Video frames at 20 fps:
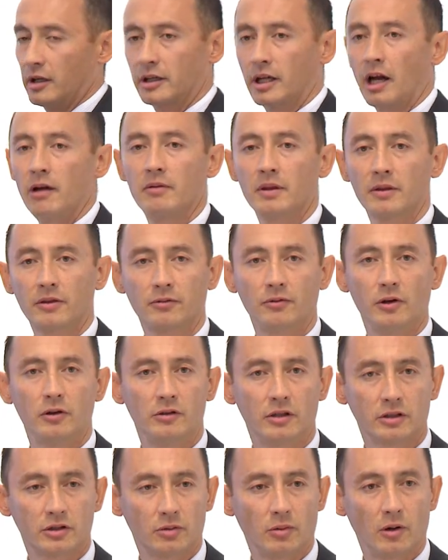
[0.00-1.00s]
going
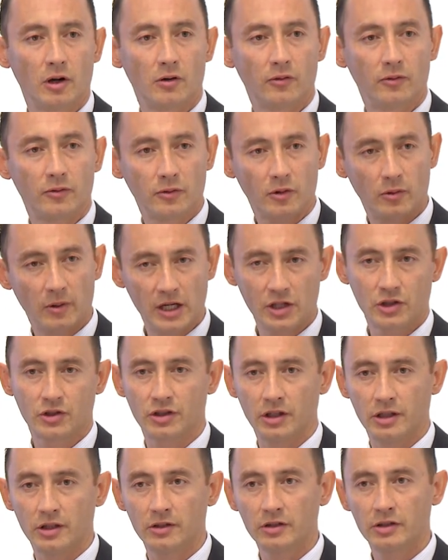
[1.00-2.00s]
through the 12
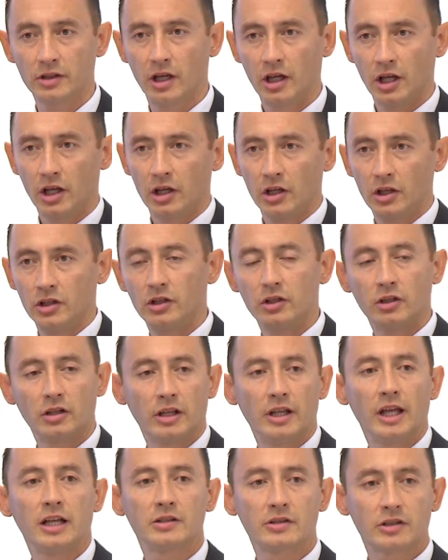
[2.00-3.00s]
questions, you
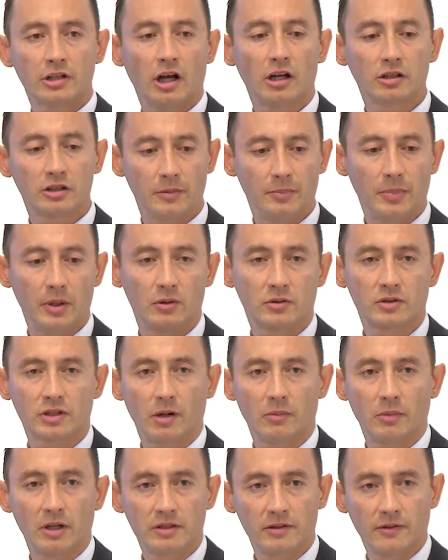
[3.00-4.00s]
can then start to build
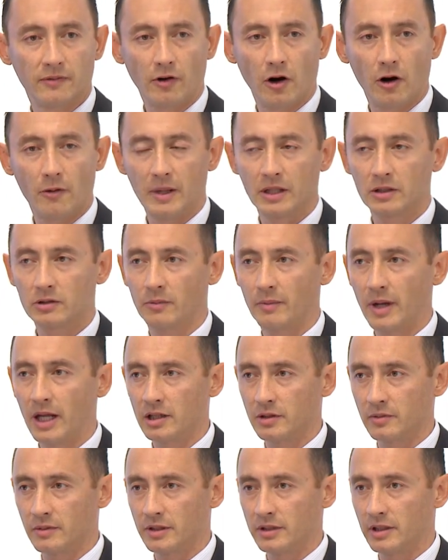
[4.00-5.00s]
someone's environmental
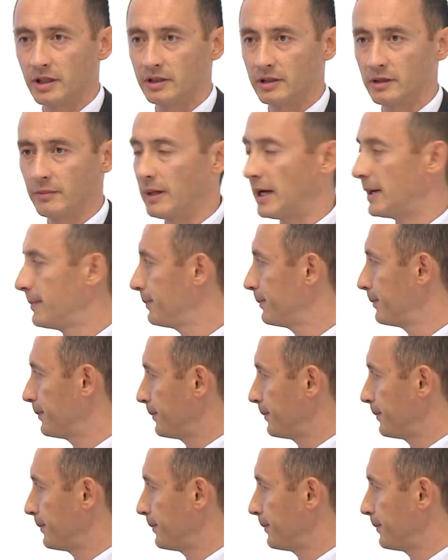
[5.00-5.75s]
management system up.